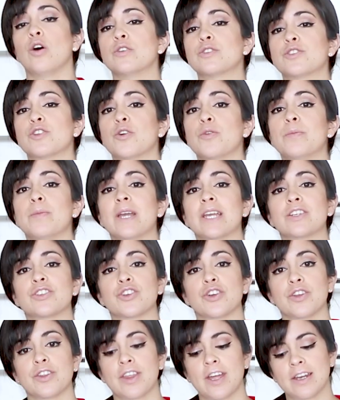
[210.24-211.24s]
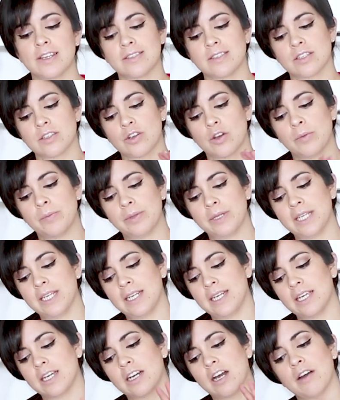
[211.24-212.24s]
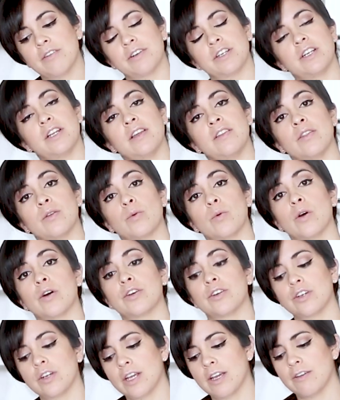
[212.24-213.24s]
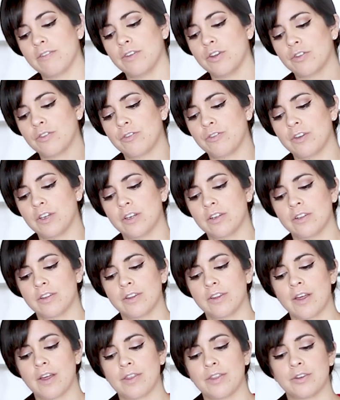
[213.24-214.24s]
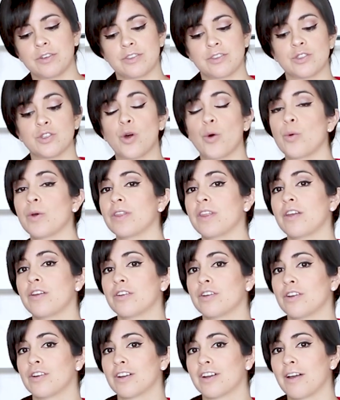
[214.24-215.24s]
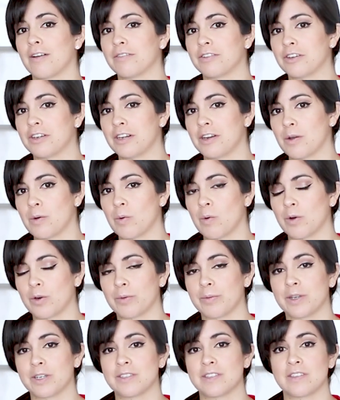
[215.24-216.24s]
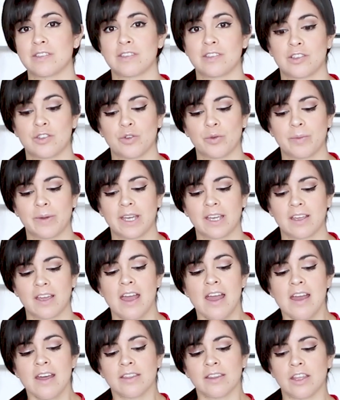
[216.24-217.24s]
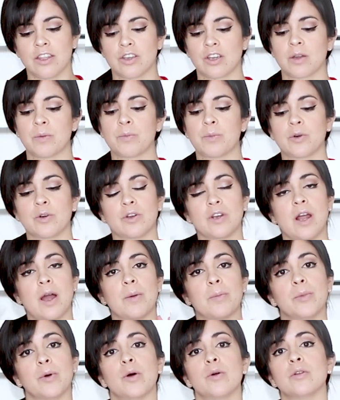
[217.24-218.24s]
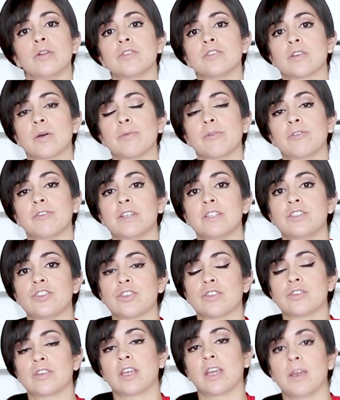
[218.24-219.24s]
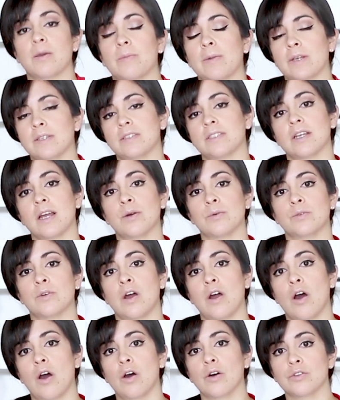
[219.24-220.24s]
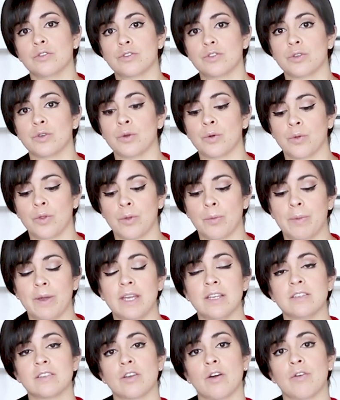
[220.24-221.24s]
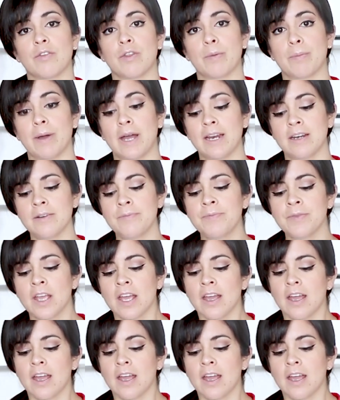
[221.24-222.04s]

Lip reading: Also, make sure that it's completely covered in the water. If you feel that there's no way that you're going to cover it in water because it's too big, then you can put a bowl on top of it just to keep it down onto the base of the pan.